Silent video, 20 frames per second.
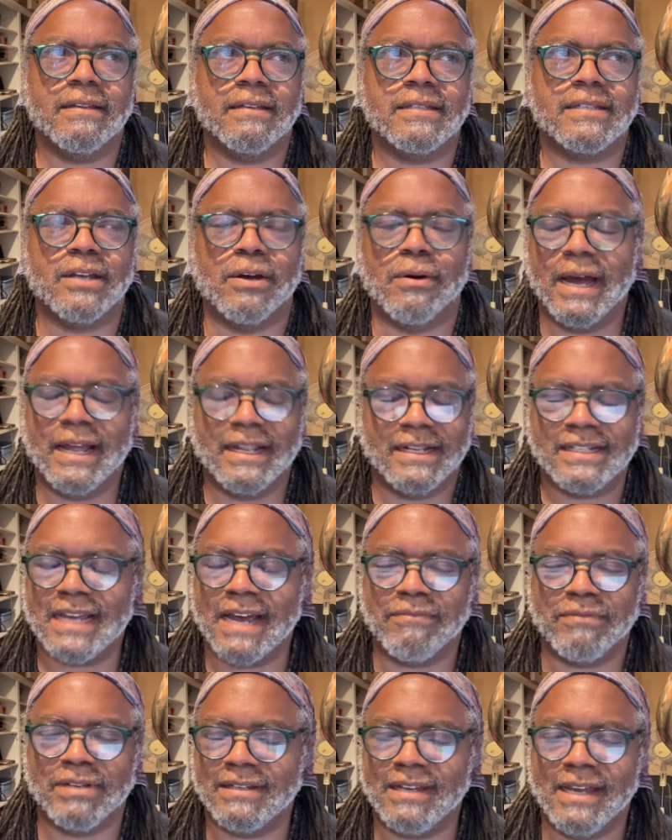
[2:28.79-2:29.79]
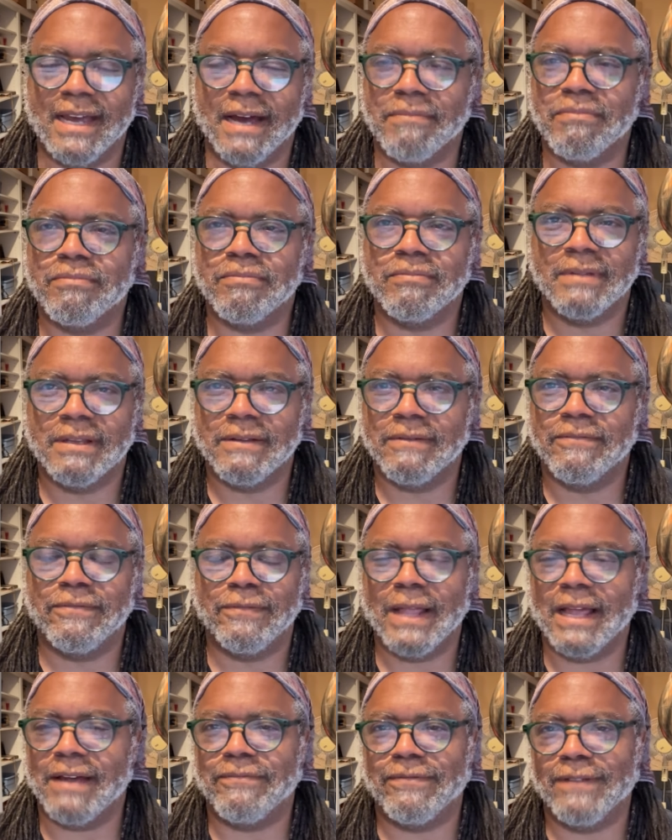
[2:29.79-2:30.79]
so i just have to yeah
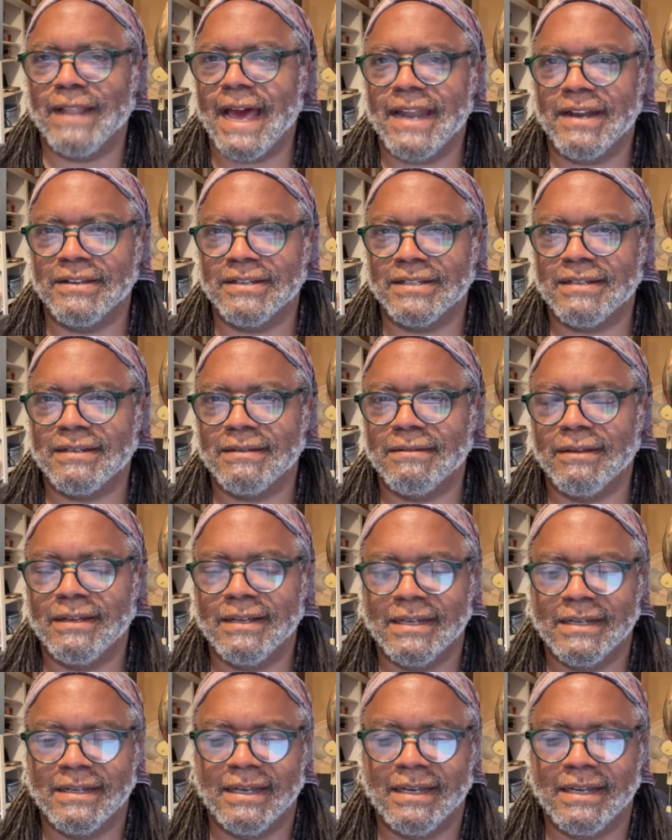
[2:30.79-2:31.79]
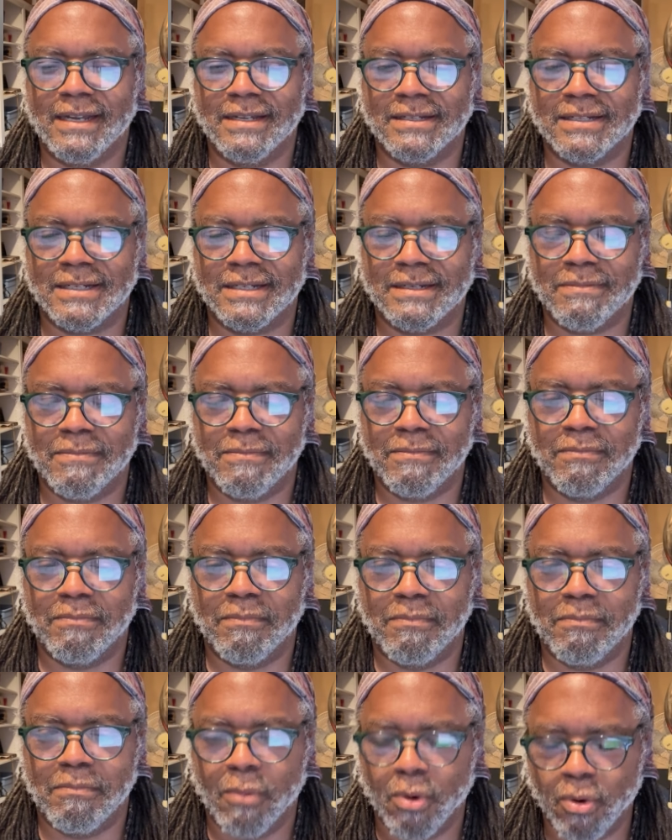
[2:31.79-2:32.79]
flat, flat is is
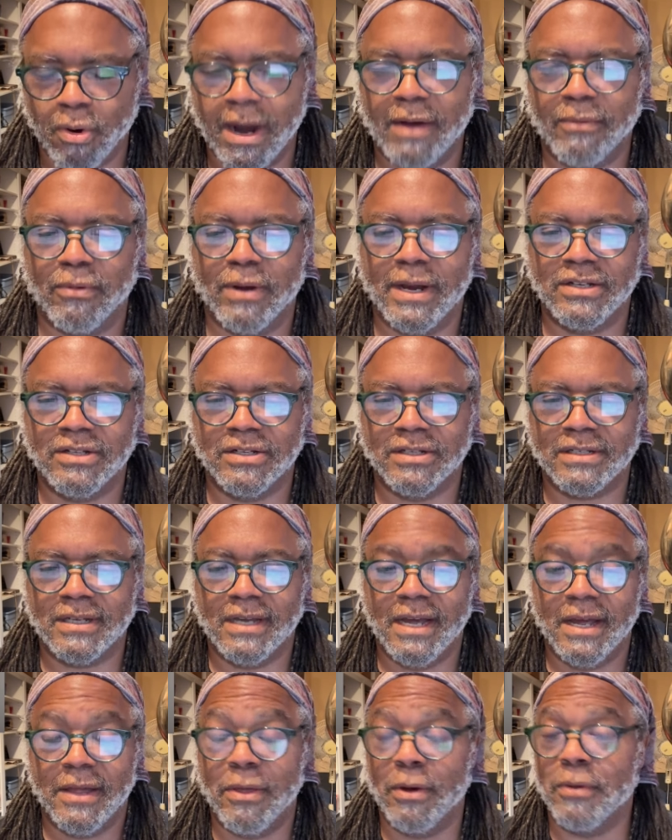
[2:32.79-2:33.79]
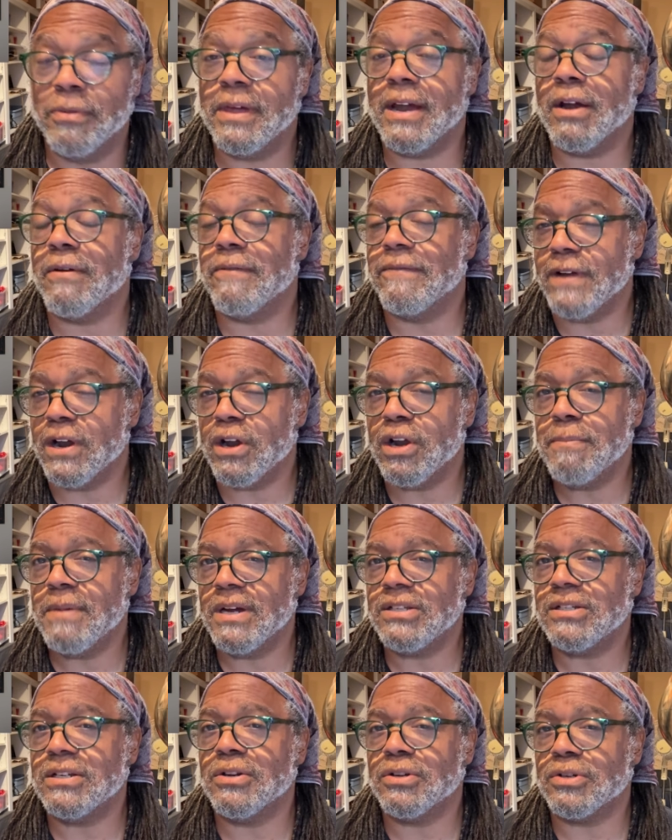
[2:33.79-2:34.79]
more outrageous, though they are very
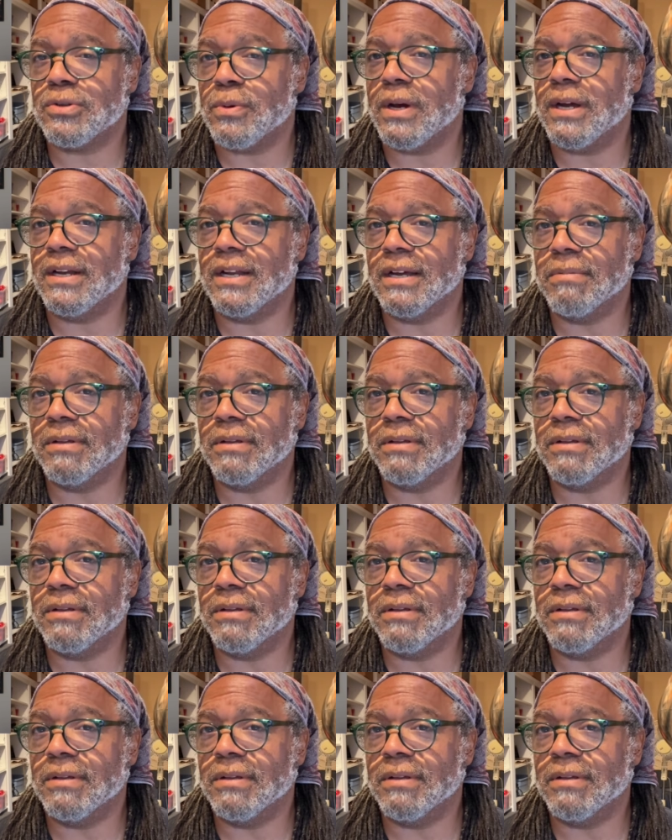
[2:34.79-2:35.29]
much intertwined,